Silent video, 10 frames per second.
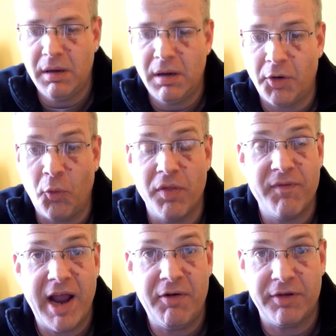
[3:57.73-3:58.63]
all the
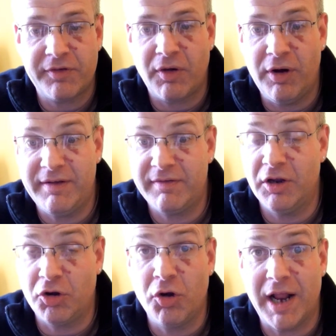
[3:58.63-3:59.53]
various sites
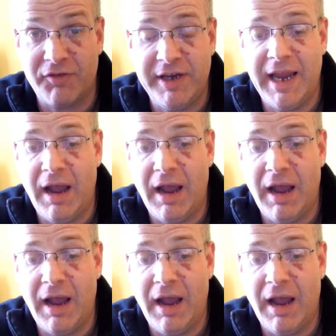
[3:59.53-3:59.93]
that could actually get